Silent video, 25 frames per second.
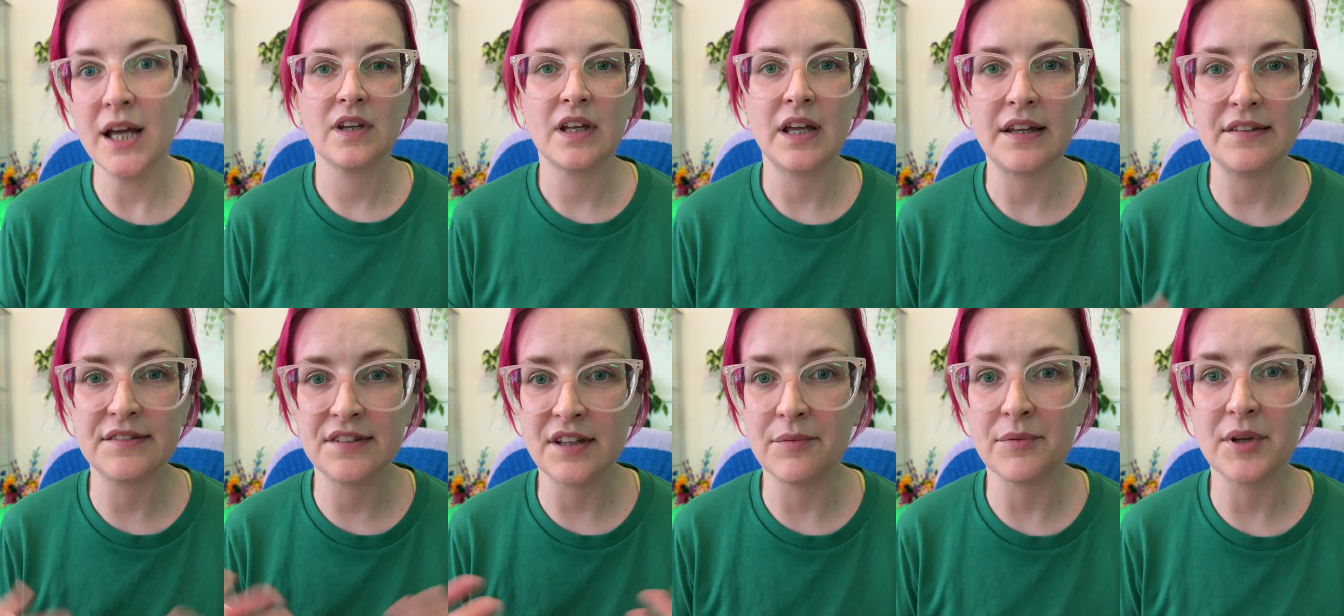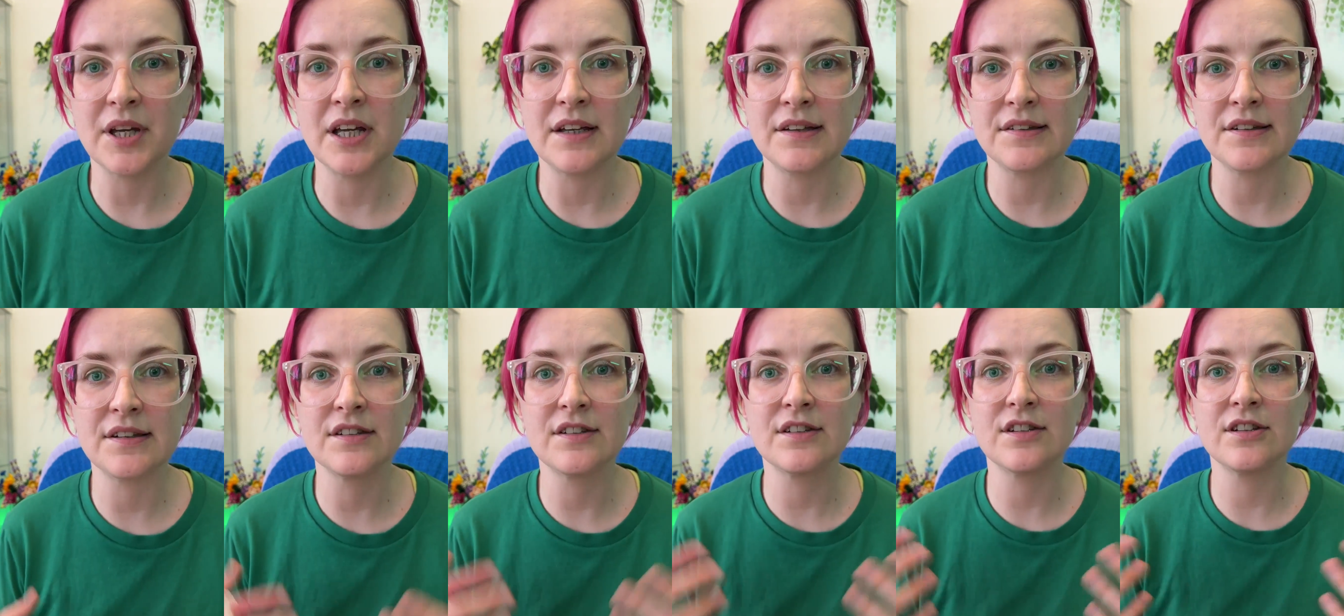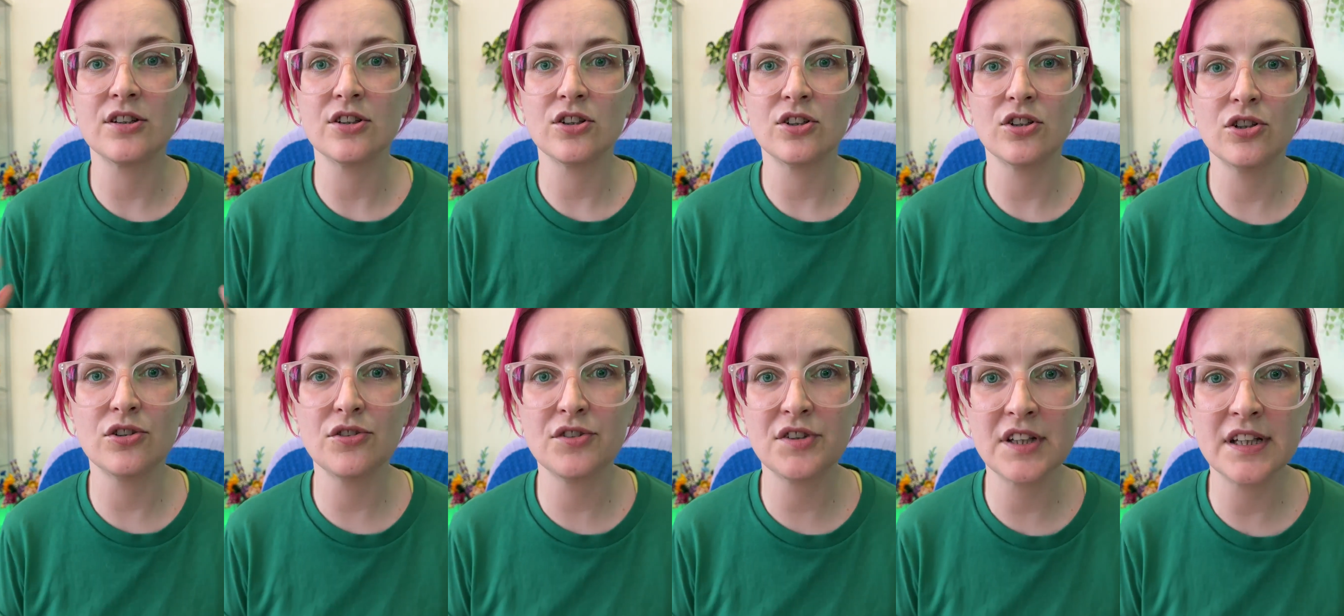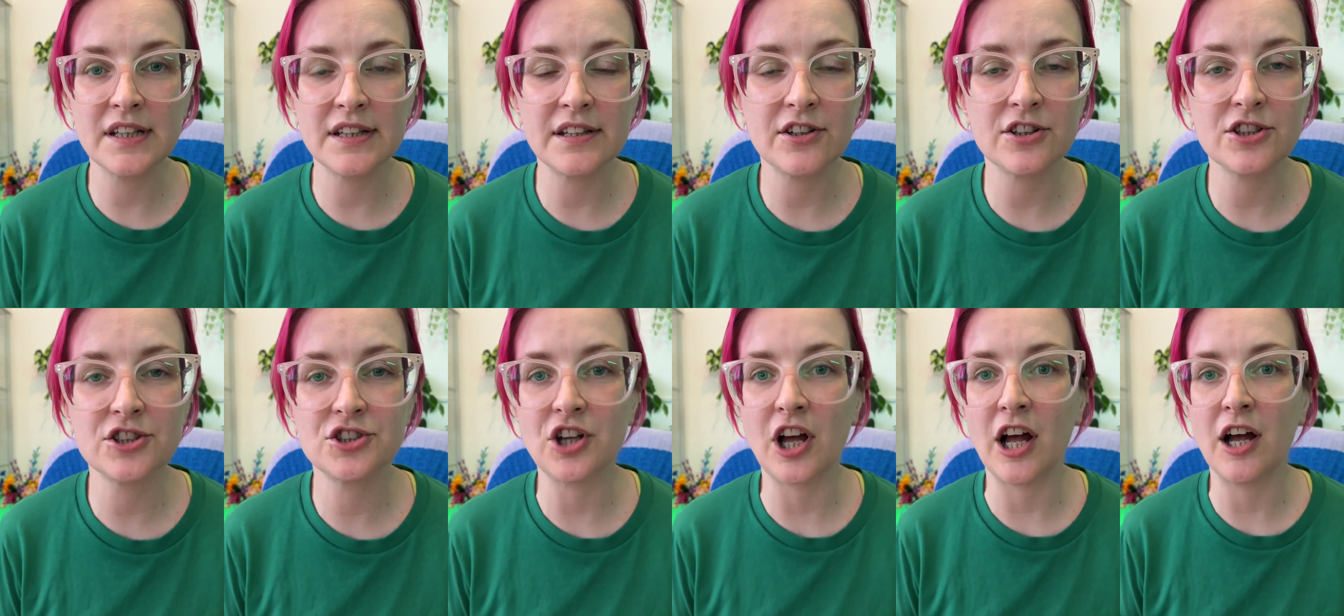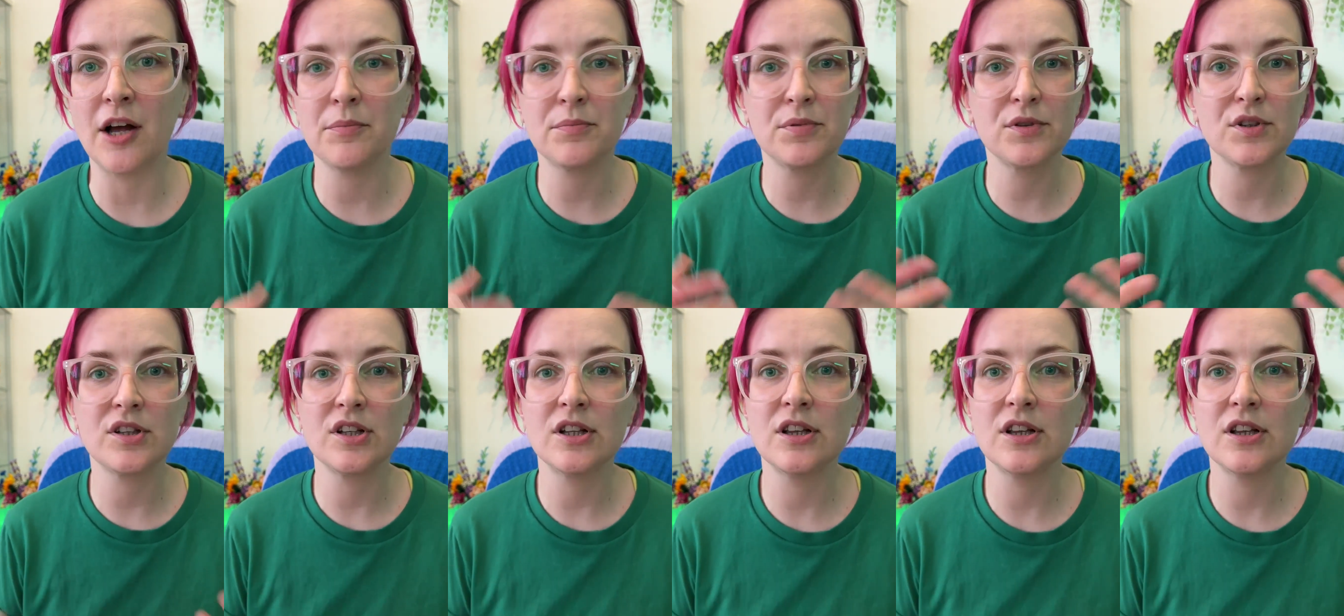in some cases losing their jobs,